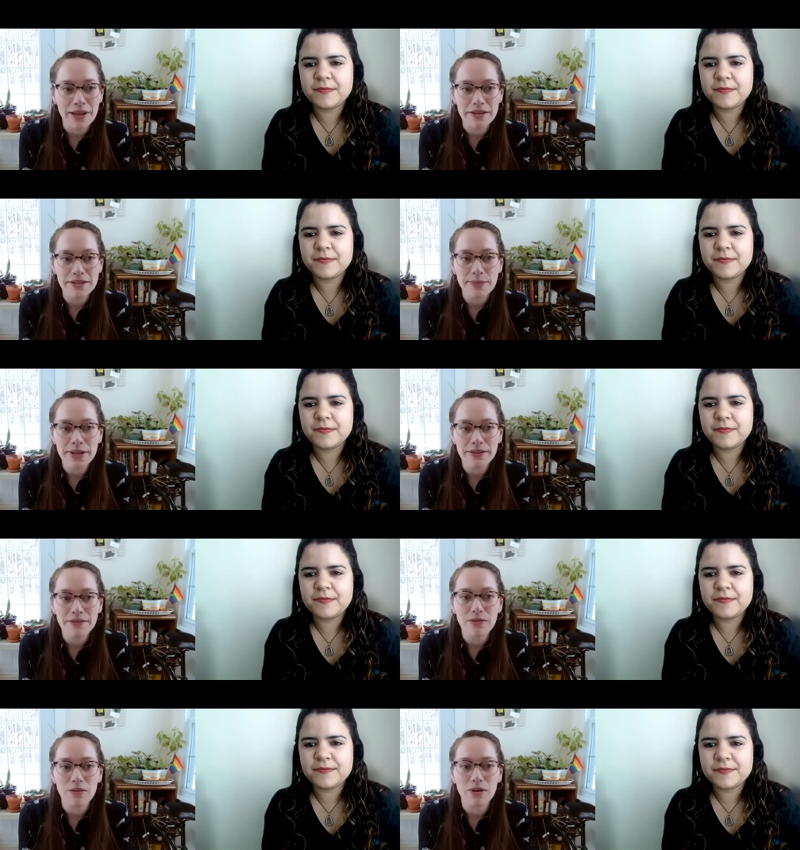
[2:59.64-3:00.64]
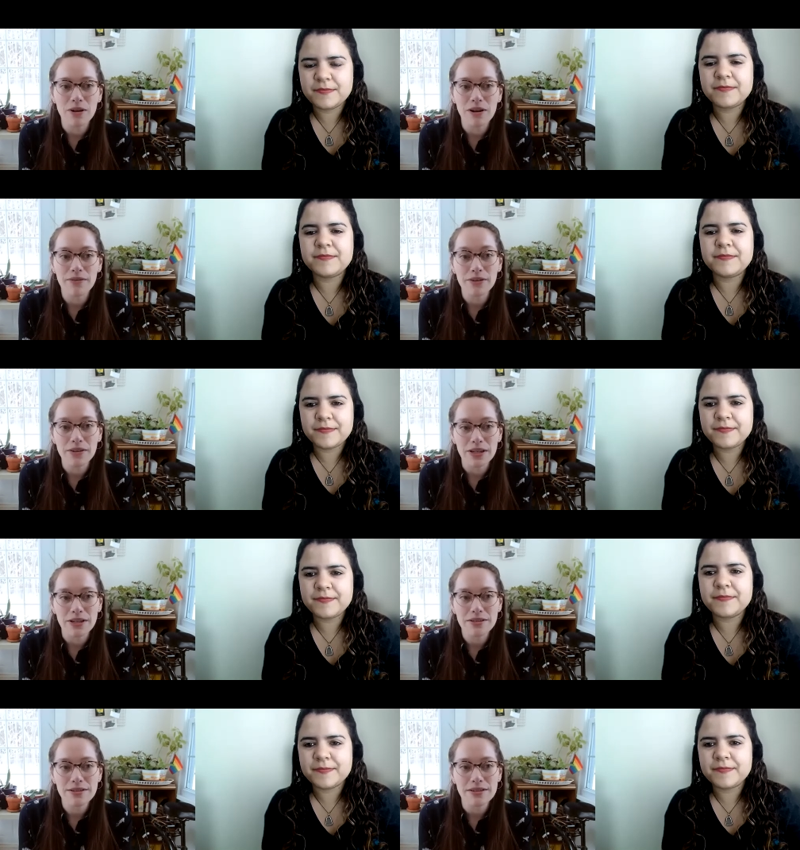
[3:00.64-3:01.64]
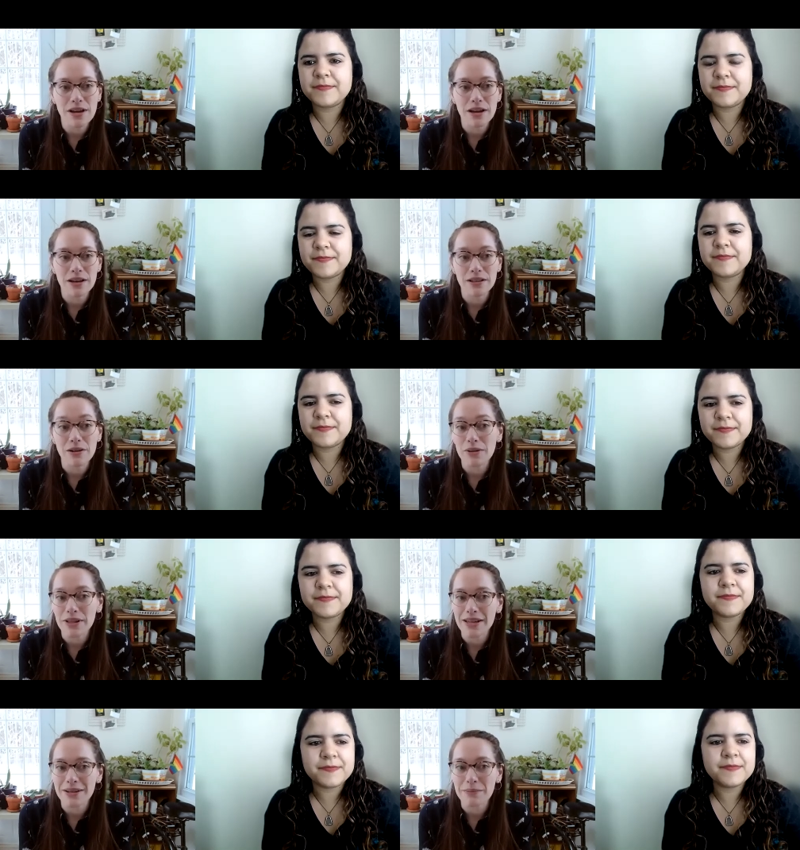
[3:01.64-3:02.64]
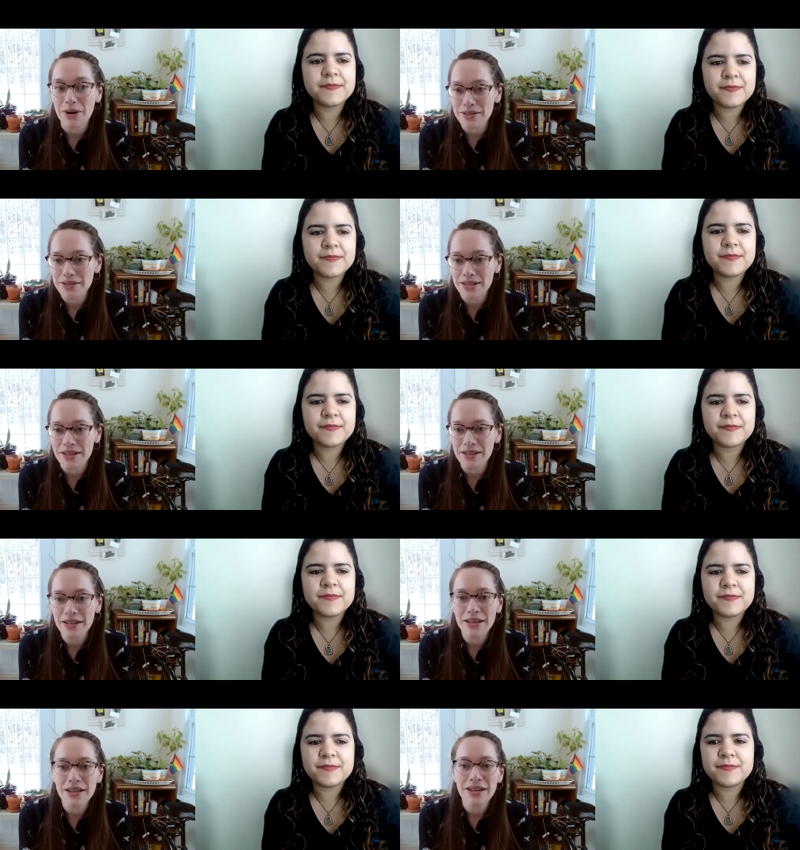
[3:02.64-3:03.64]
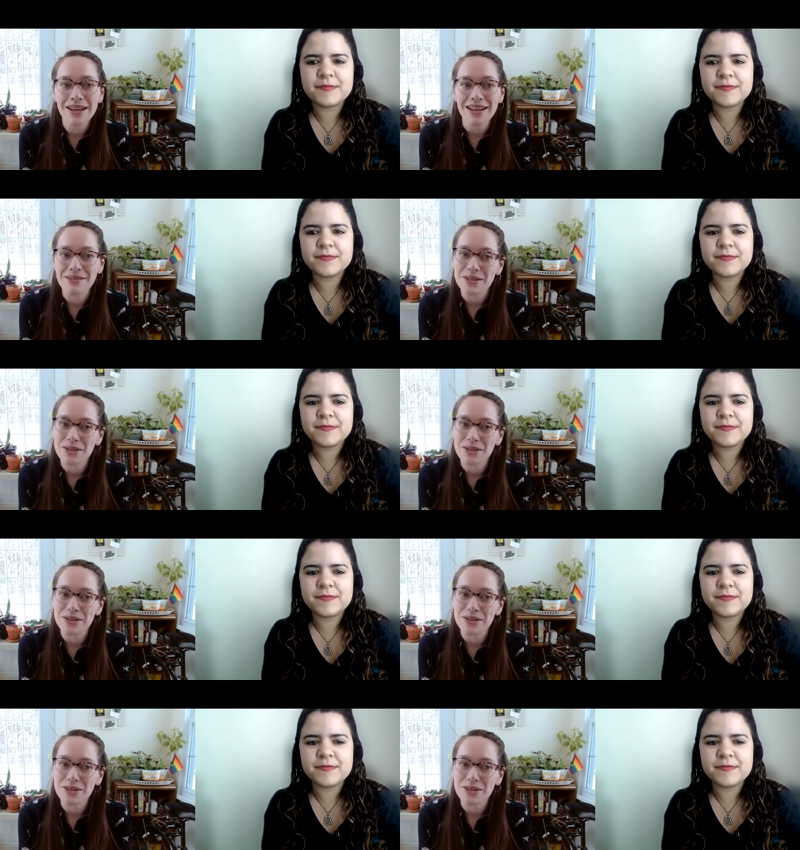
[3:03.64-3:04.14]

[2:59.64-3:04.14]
Speaker 1: management for a few years uh, locally in Boston. And I was a